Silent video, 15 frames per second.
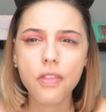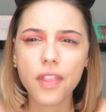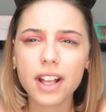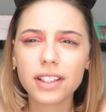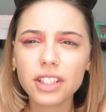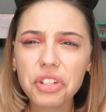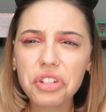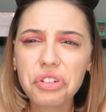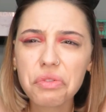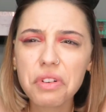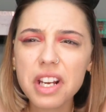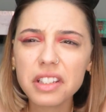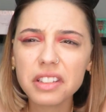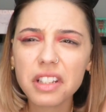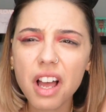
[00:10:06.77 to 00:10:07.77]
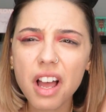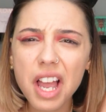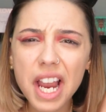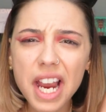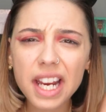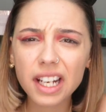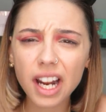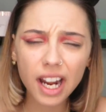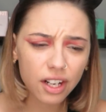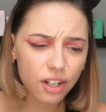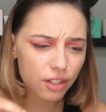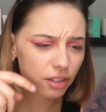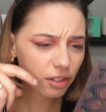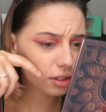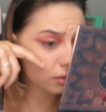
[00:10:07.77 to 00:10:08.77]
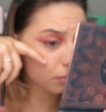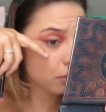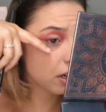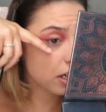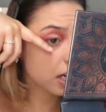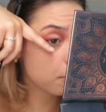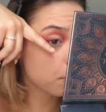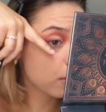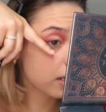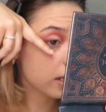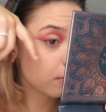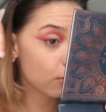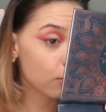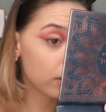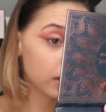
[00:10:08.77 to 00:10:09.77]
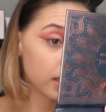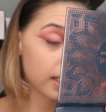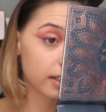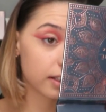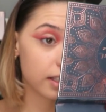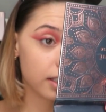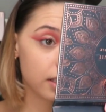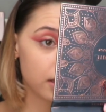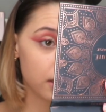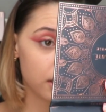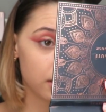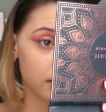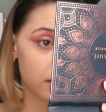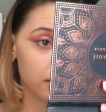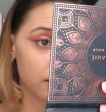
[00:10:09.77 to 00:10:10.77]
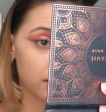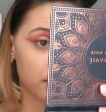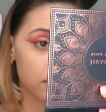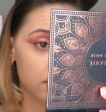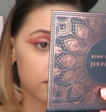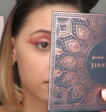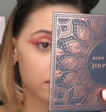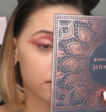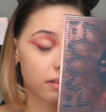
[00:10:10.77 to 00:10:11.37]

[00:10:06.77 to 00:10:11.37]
That's a straight line. I could have sworn I put it more like this.